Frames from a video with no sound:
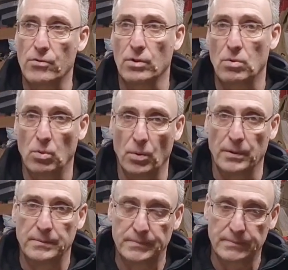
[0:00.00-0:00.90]
Accord
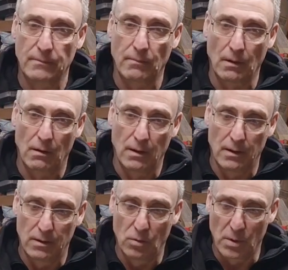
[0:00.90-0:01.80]

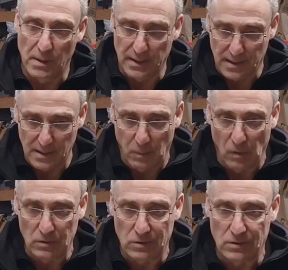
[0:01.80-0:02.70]
automatic
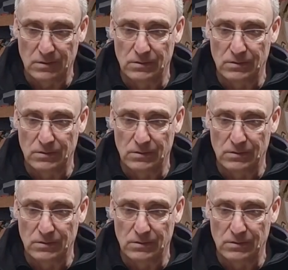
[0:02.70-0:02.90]
gearbox.